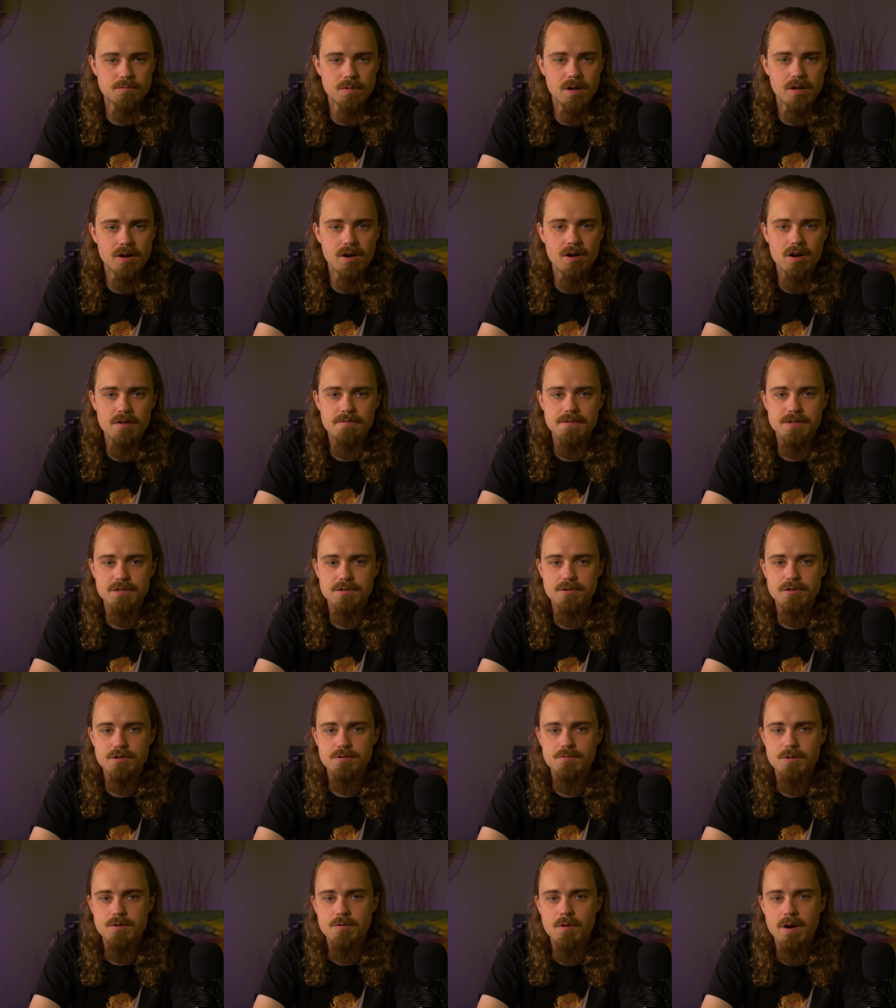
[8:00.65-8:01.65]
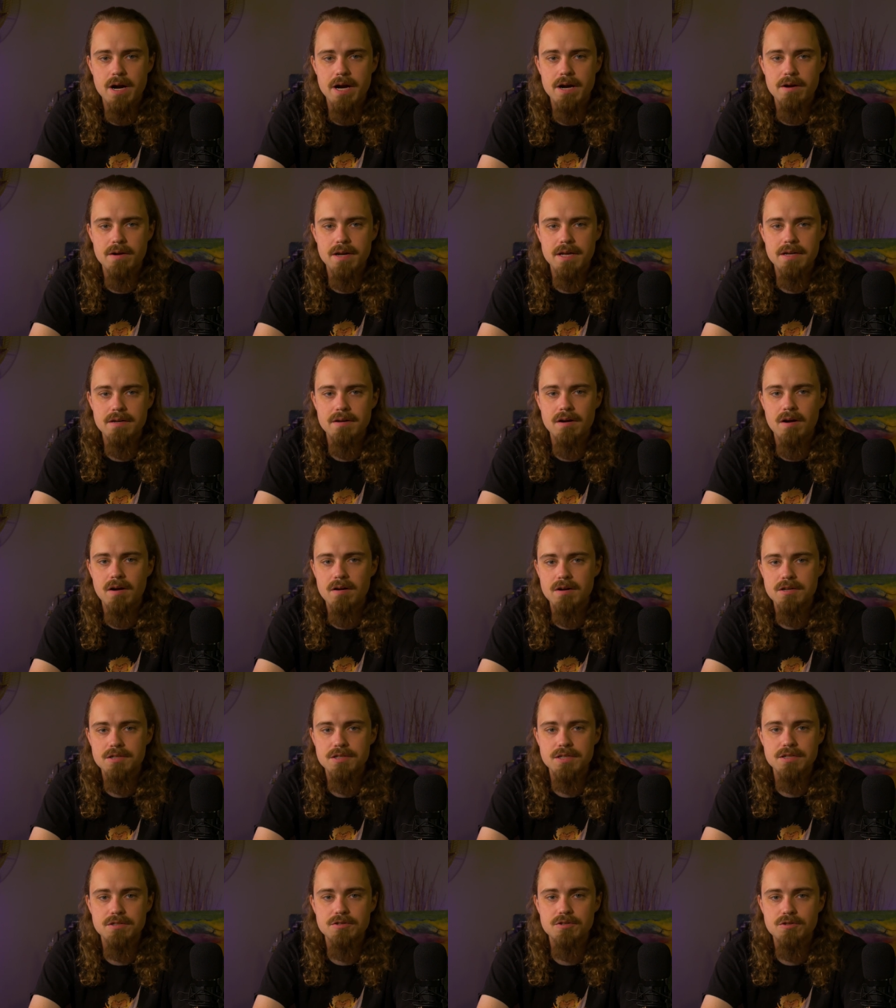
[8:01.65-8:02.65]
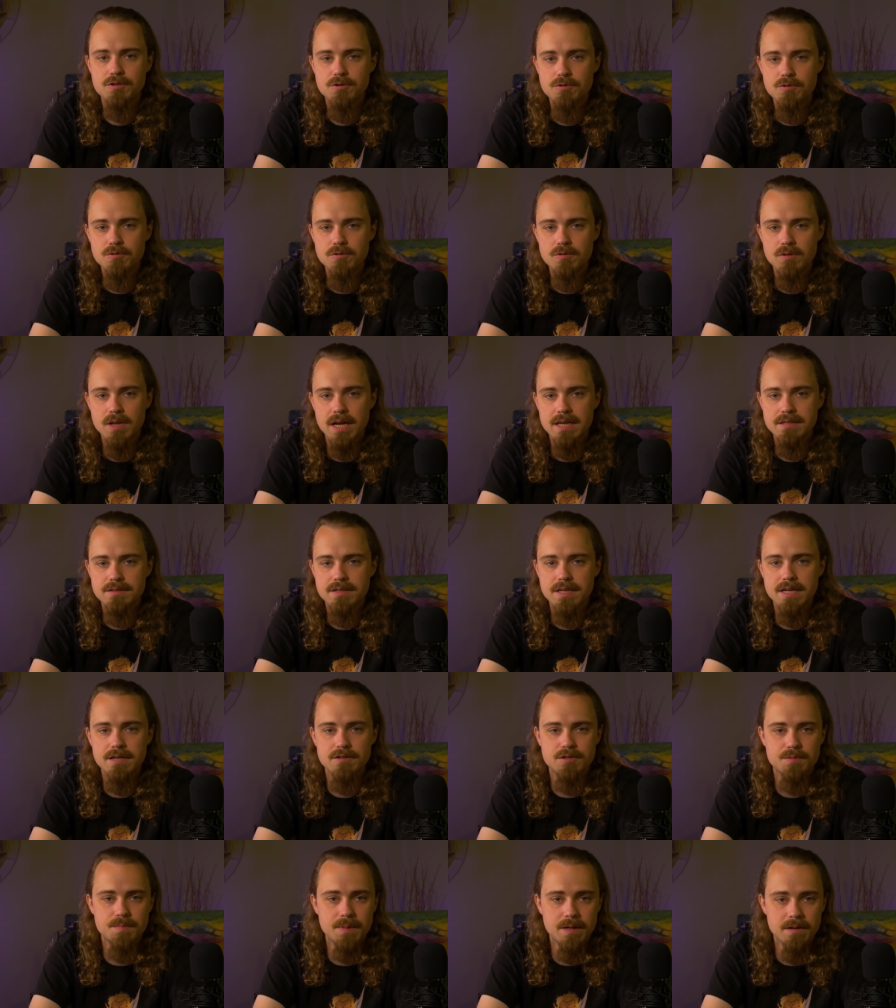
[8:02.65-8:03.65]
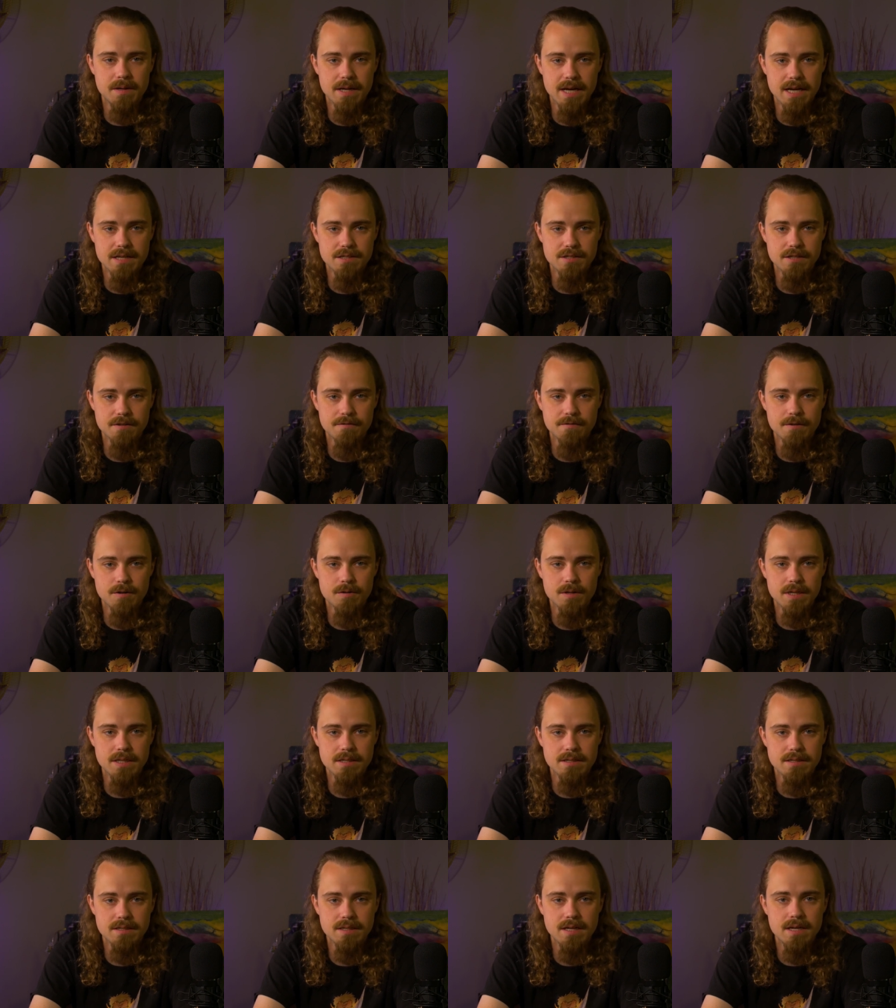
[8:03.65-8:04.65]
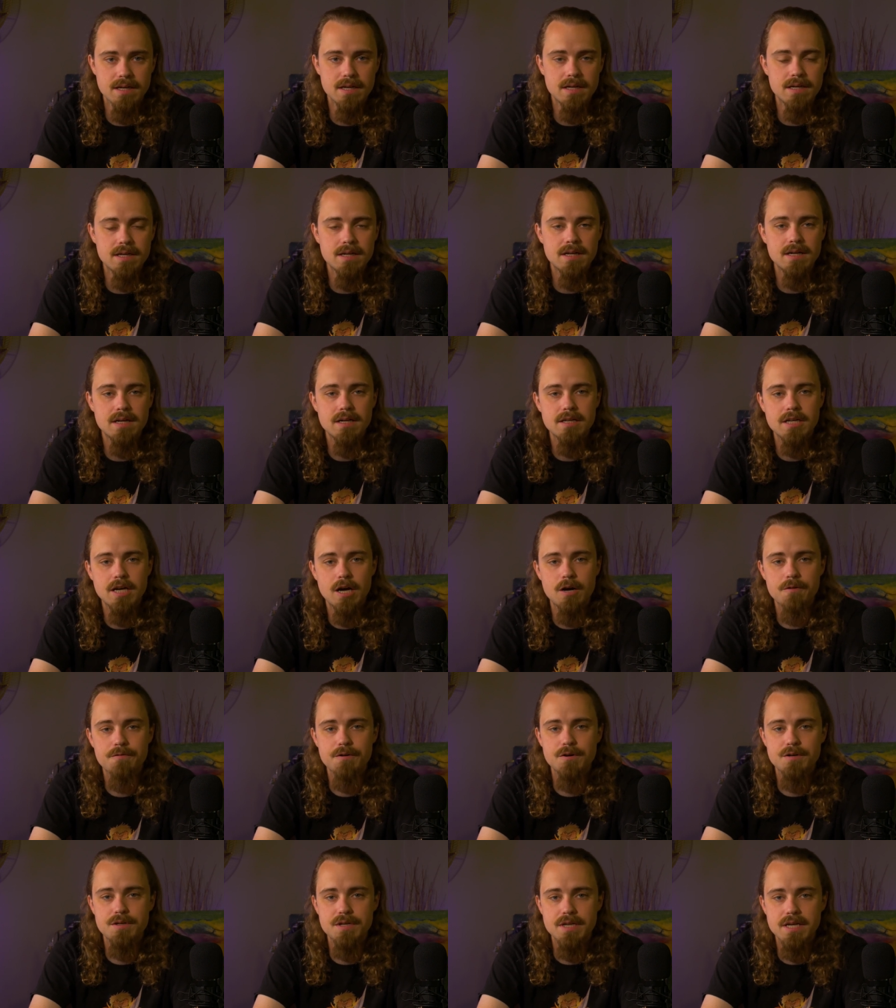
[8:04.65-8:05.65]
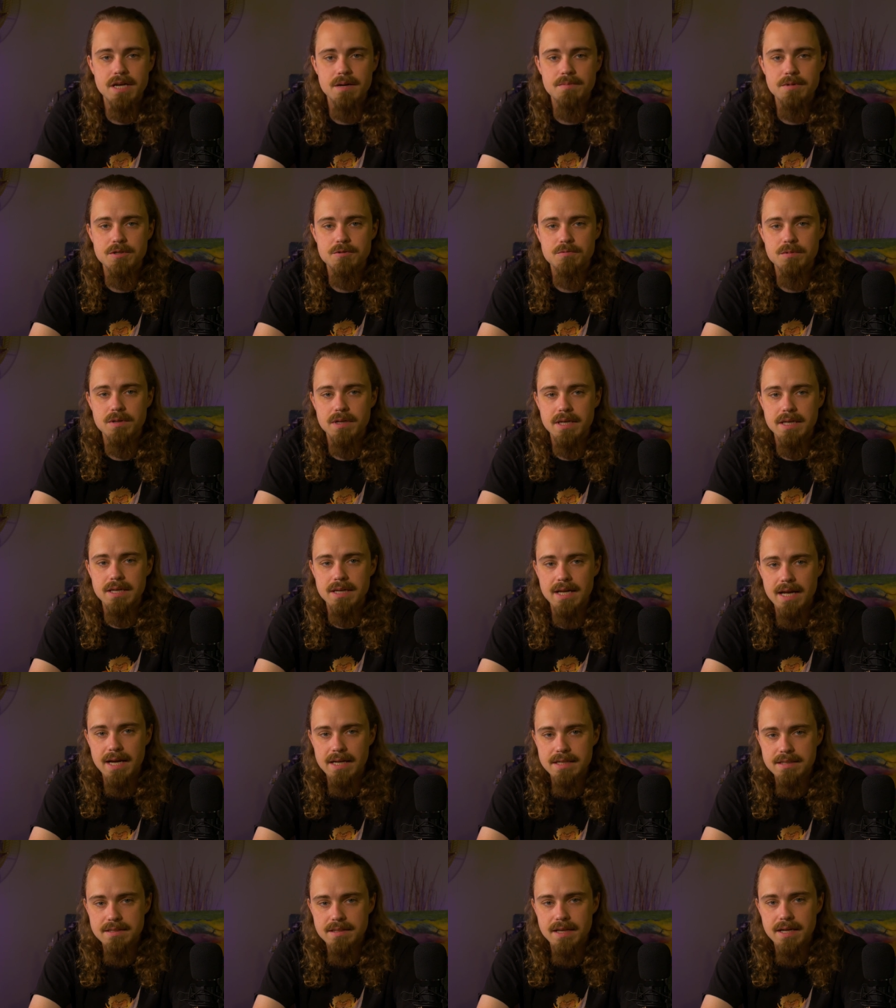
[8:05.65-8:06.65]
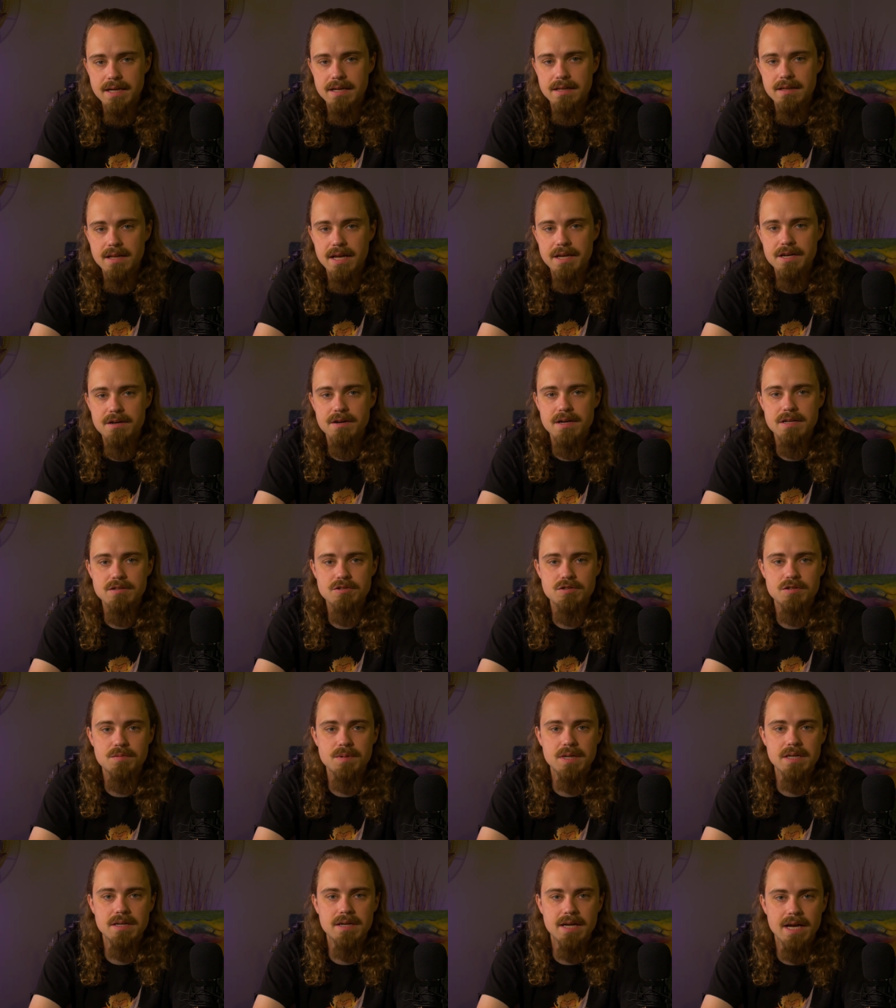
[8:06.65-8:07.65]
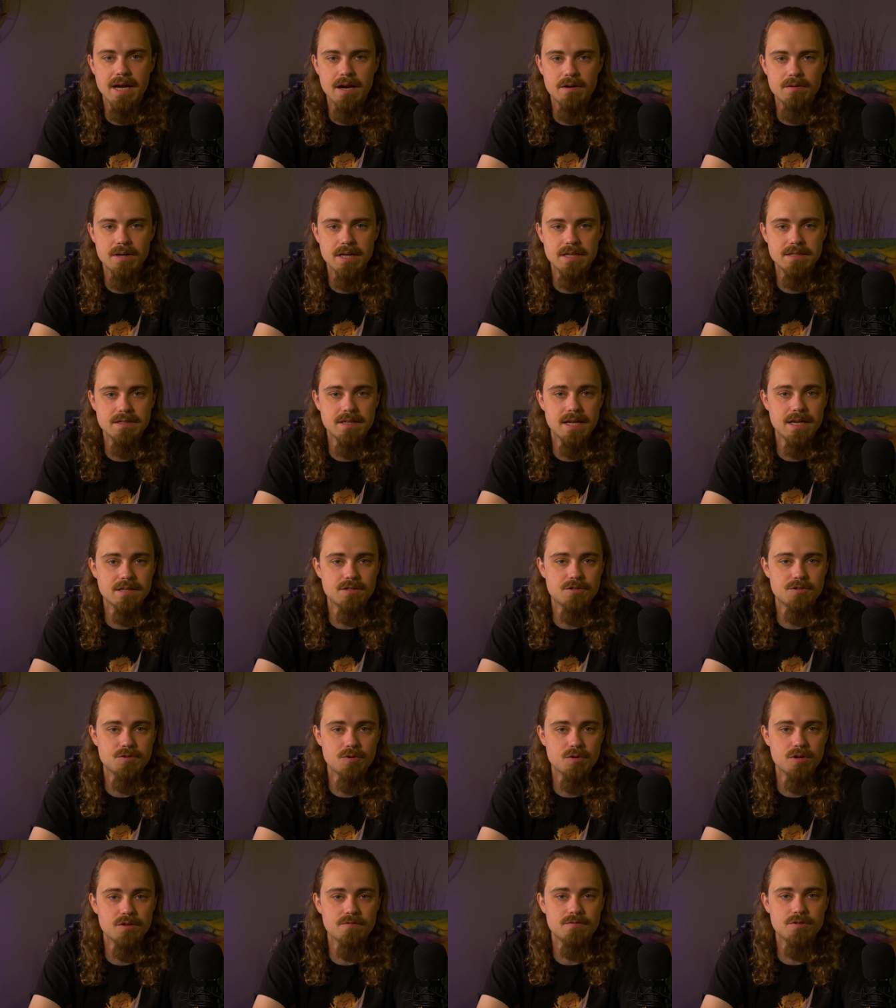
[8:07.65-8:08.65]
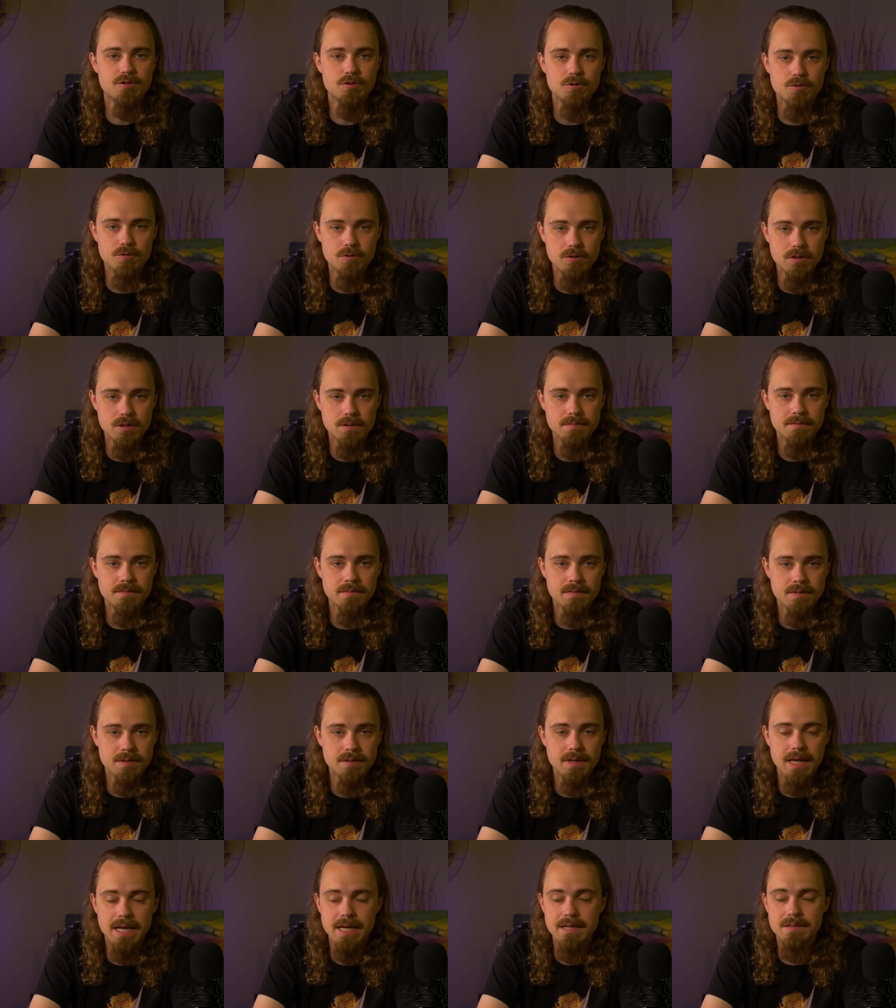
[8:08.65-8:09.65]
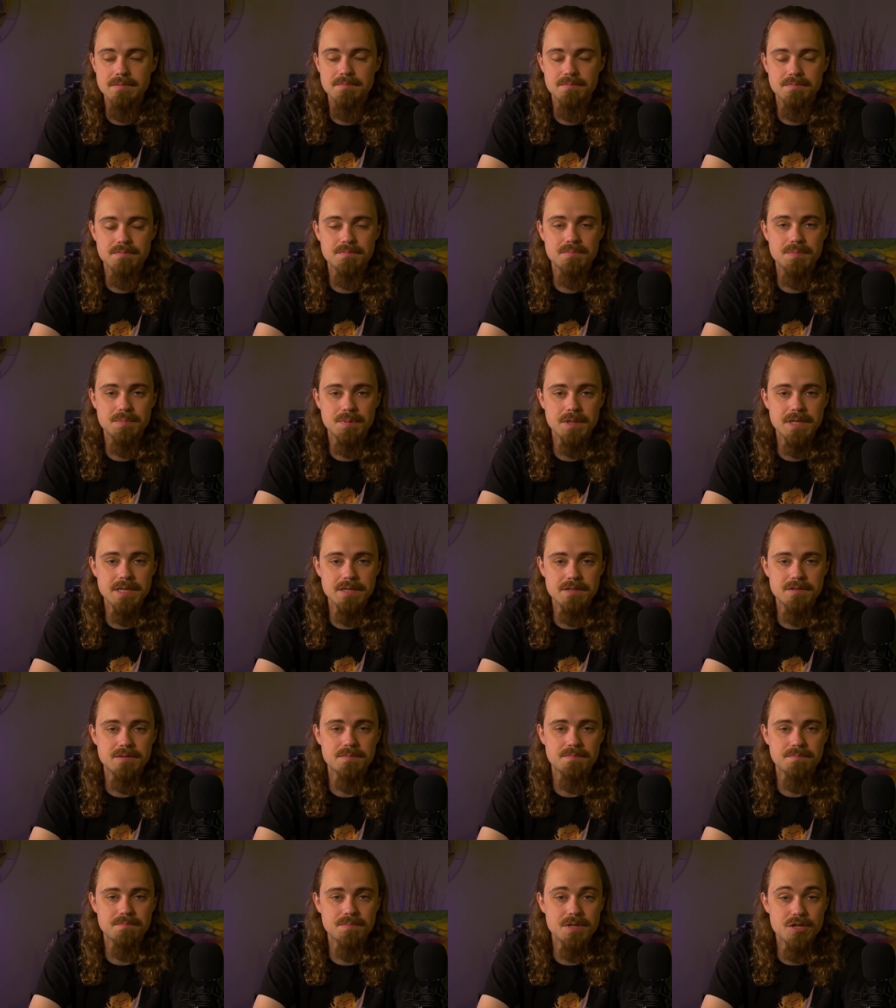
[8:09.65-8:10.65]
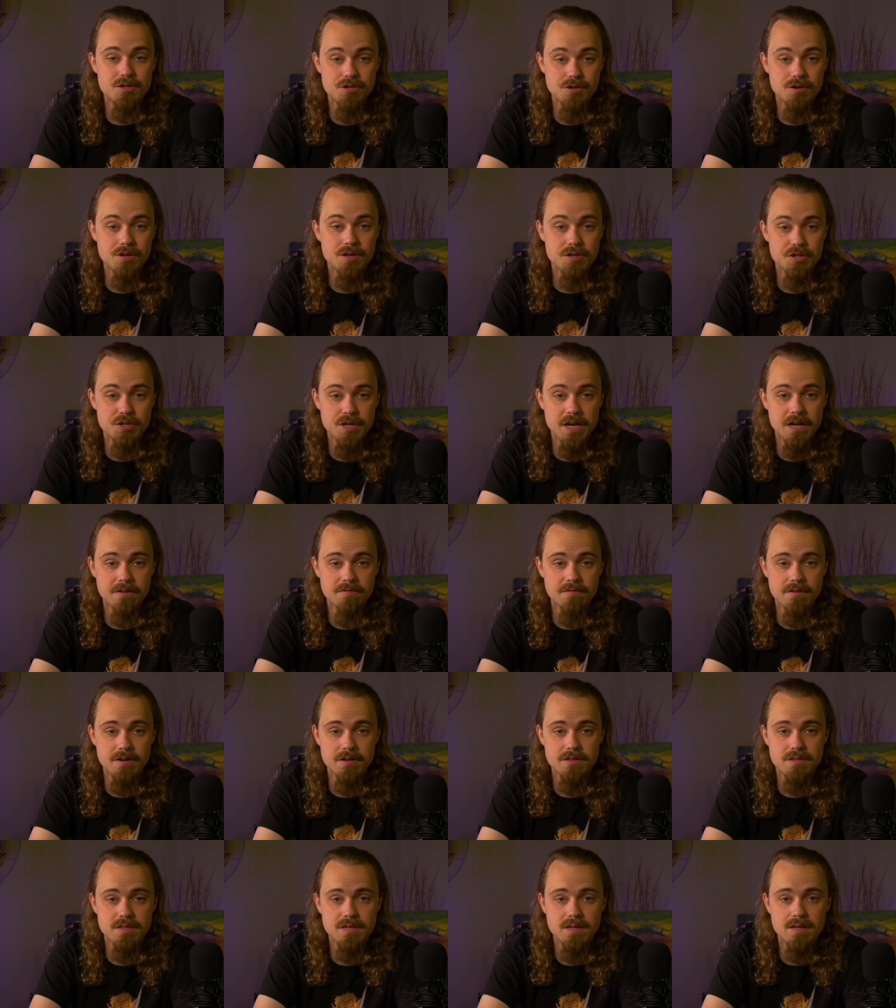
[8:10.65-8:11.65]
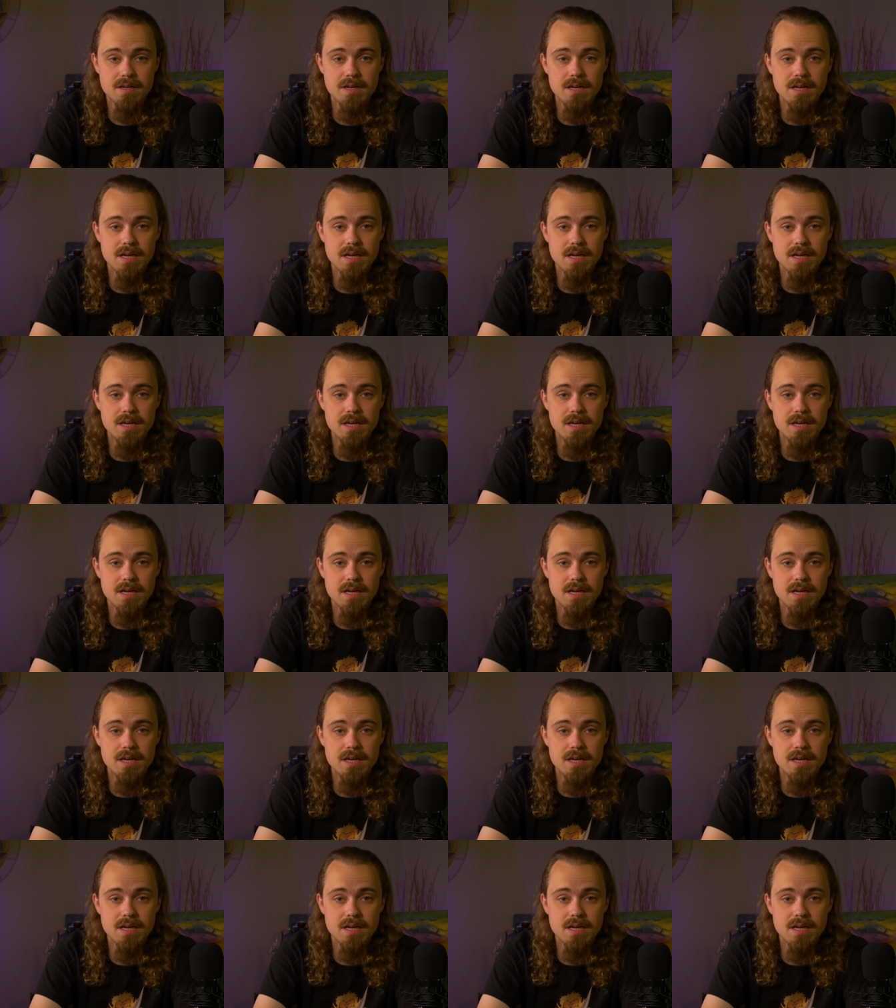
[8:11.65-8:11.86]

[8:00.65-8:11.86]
while artificers require an artisan's tool as their spellcasting focus. Now, if your DM is really nice, they can let your instrument count as that sort of tool. And please be sure to check first.